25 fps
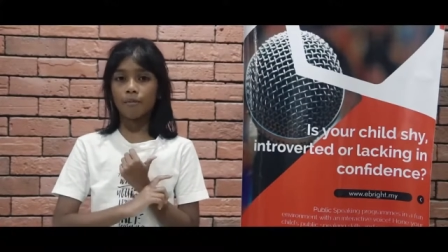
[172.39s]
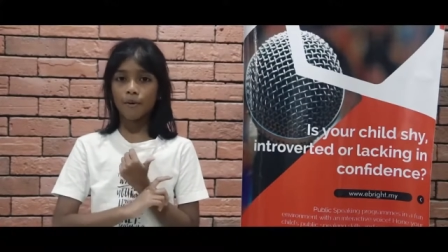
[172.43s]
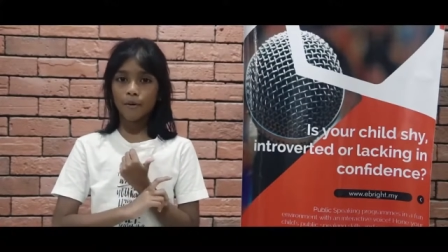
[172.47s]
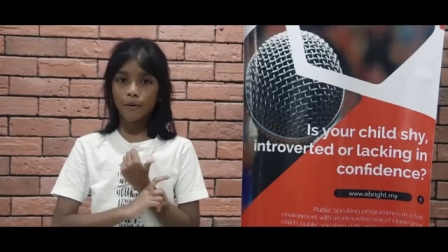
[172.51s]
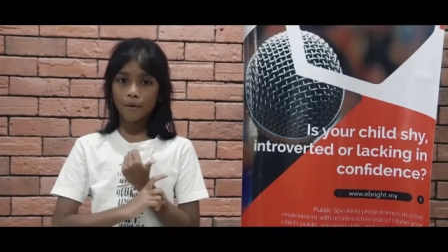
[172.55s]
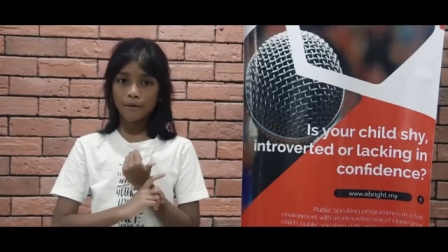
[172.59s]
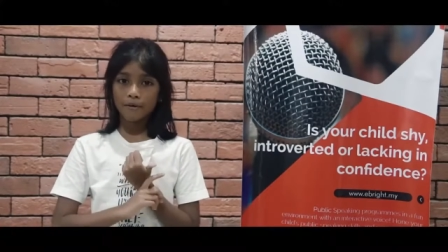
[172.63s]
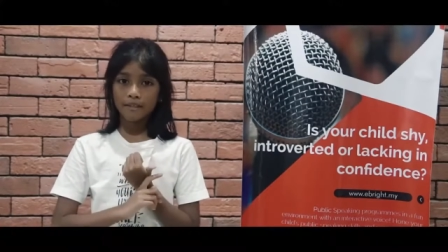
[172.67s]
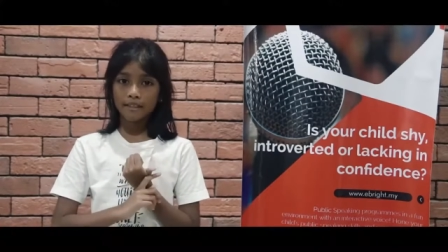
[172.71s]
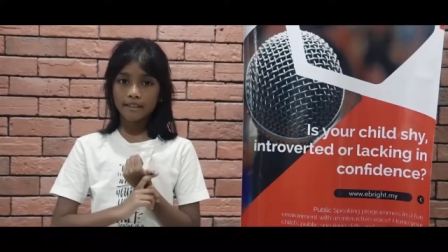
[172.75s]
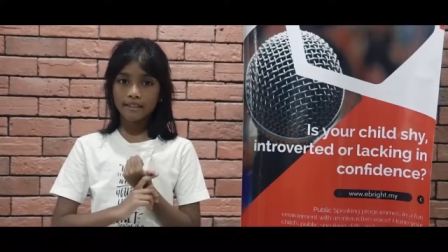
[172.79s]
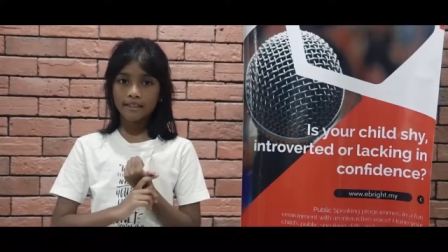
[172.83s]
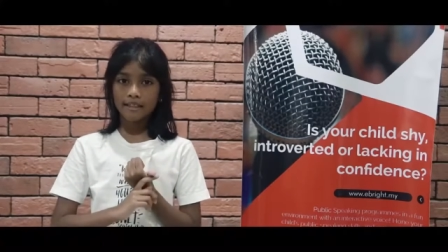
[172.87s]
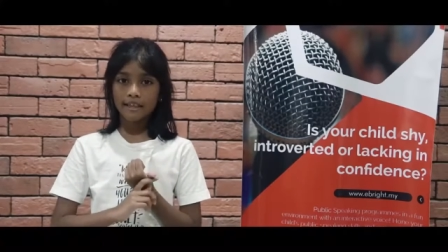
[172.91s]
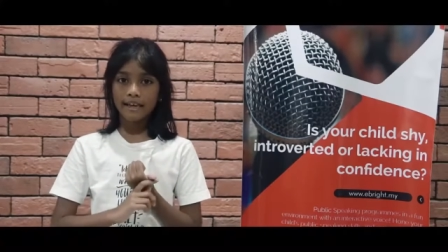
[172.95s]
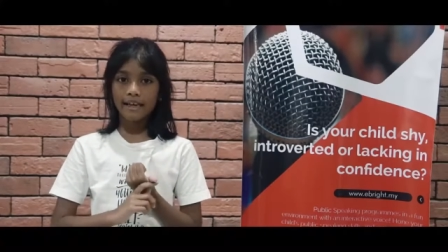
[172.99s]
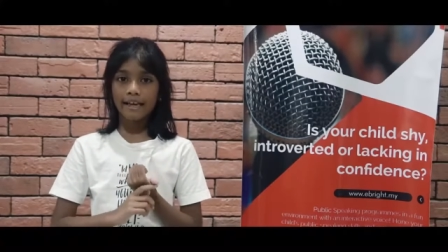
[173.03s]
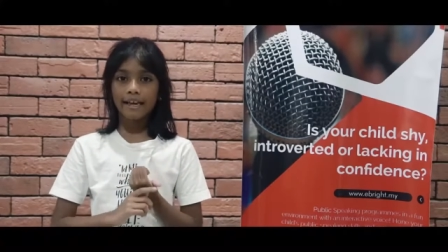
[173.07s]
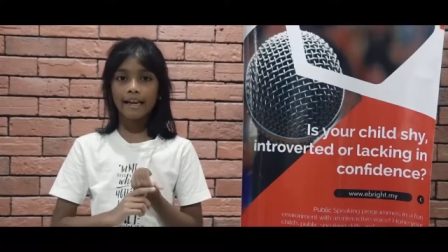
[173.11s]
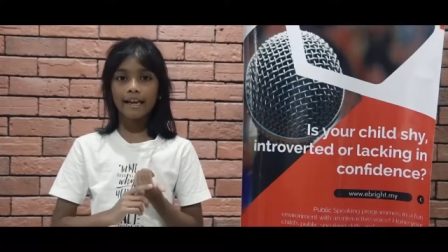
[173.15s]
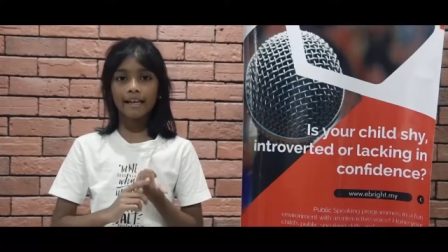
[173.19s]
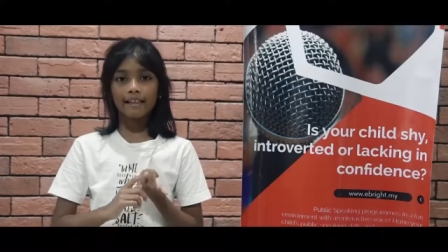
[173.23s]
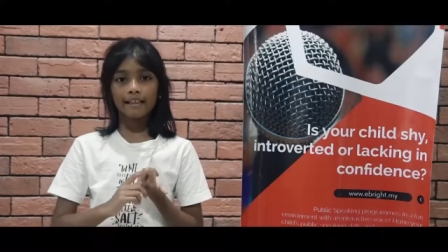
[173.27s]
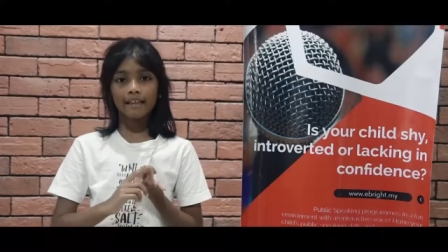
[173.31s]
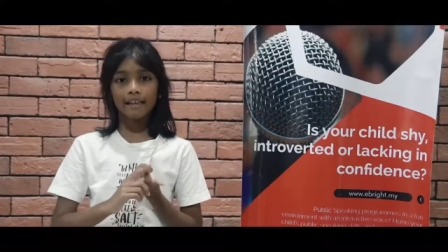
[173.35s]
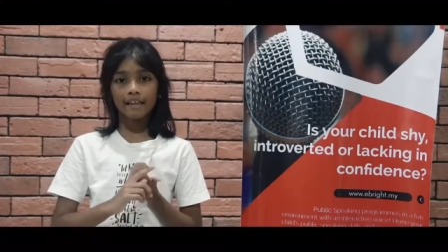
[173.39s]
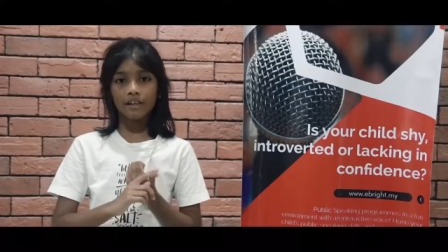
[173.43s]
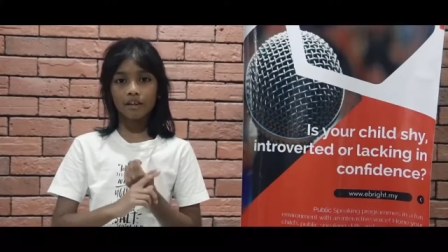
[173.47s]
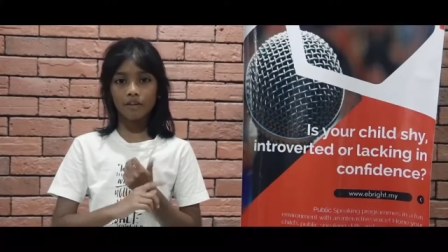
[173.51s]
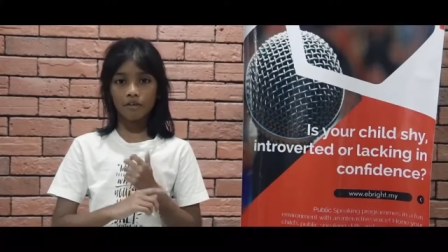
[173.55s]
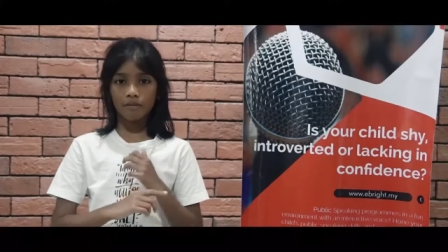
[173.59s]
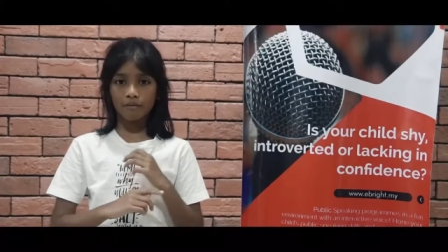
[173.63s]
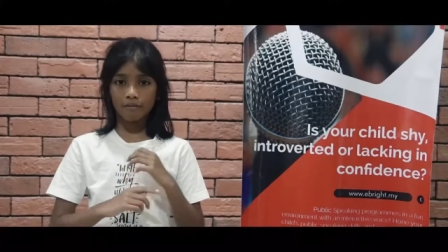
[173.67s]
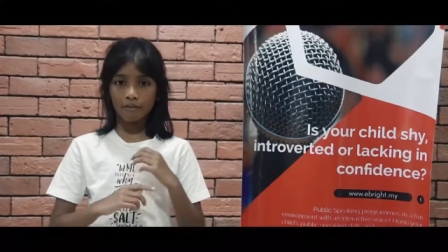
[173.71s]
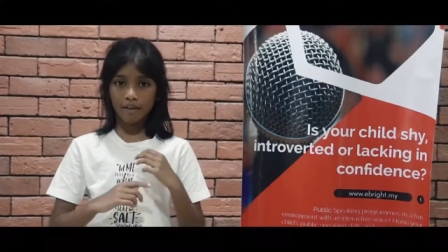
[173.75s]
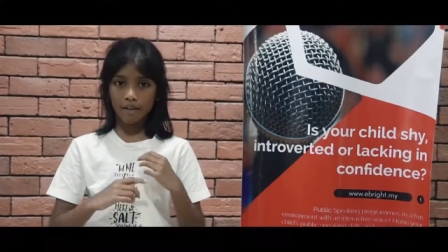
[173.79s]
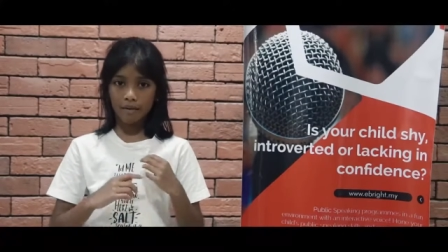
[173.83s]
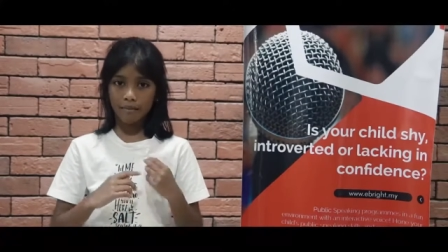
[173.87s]
pose, and then
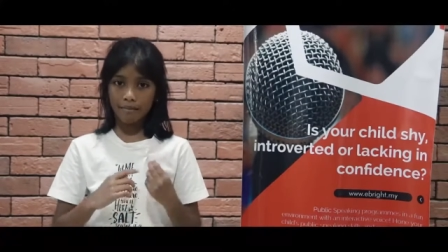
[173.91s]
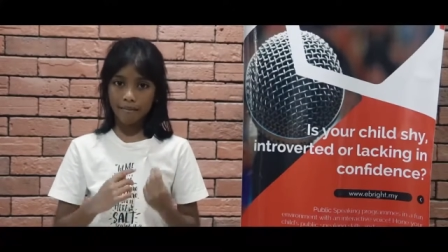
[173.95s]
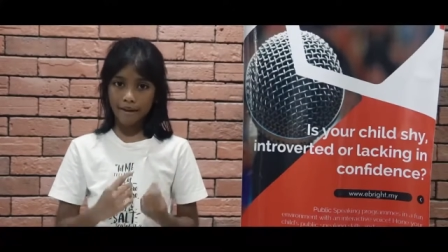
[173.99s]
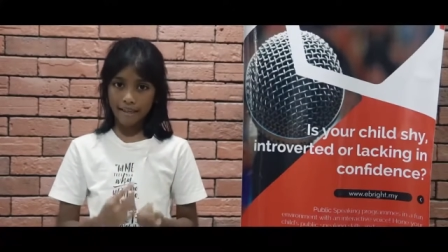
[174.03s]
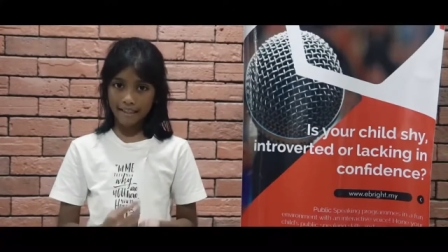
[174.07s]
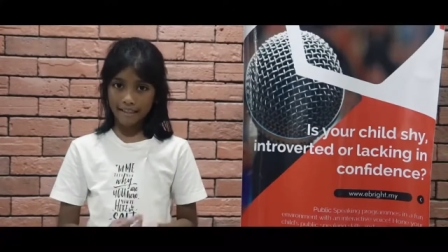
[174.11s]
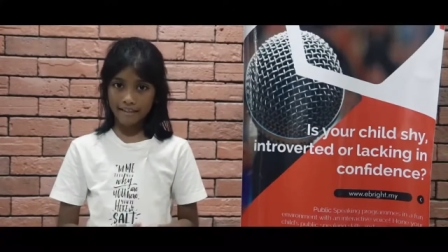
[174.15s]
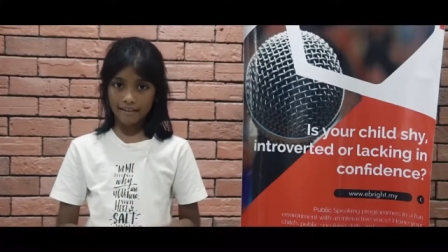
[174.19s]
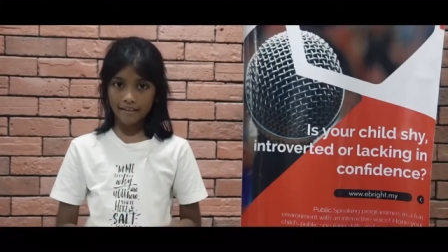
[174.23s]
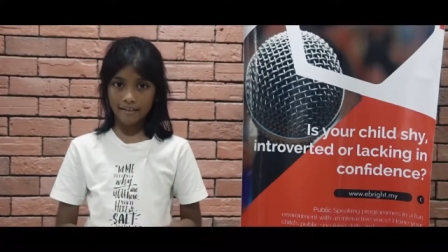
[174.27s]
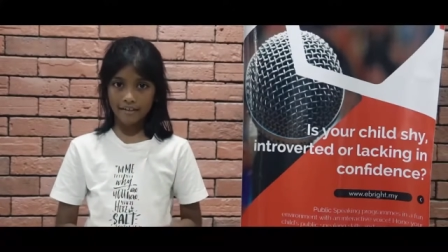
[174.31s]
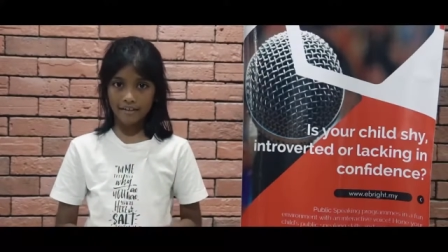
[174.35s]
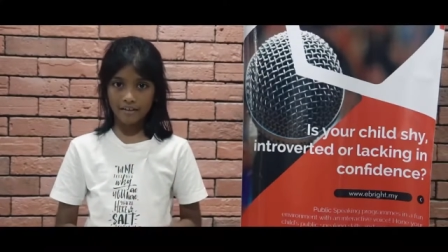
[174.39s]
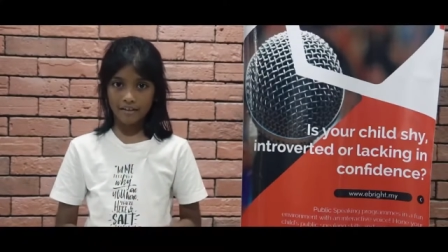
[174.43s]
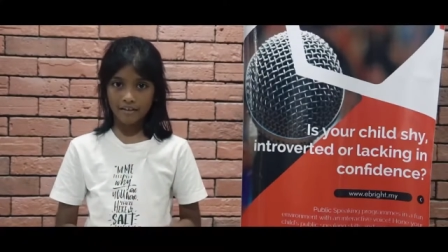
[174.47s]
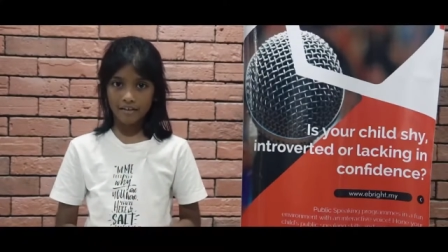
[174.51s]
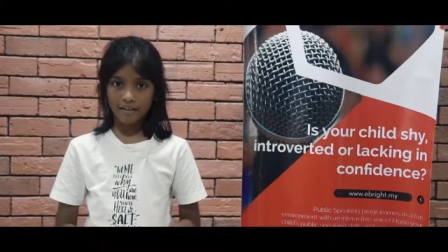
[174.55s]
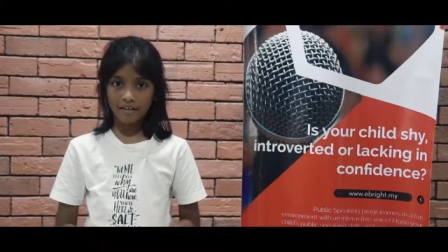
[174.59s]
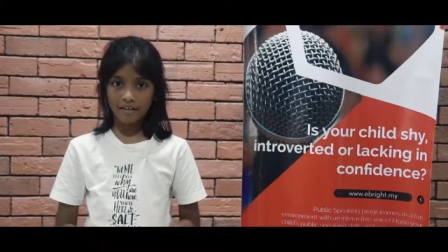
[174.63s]
you'll feel better.